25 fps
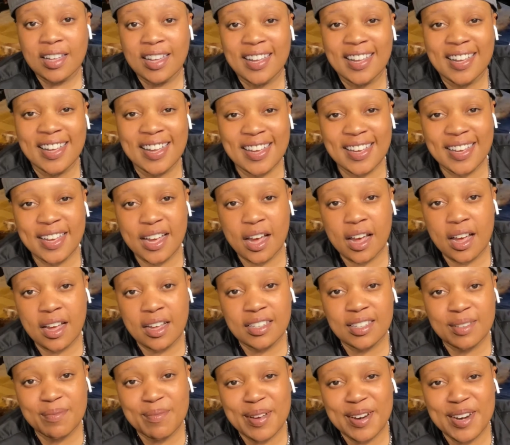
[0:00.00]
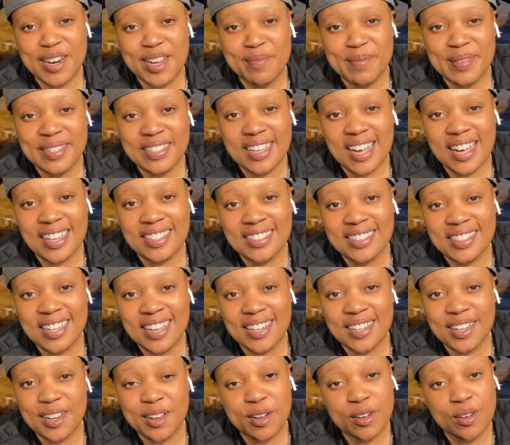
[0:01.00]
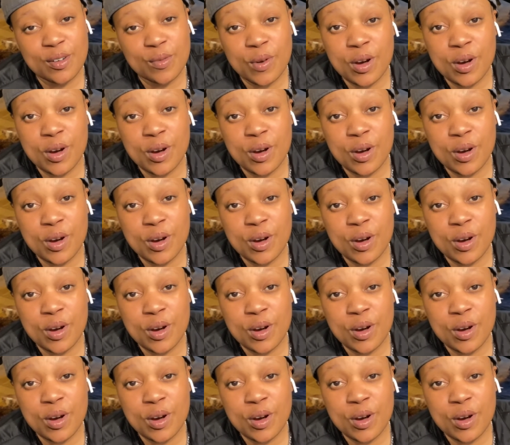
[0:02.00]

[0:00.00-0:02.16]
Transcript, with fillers: hey guys my name is costello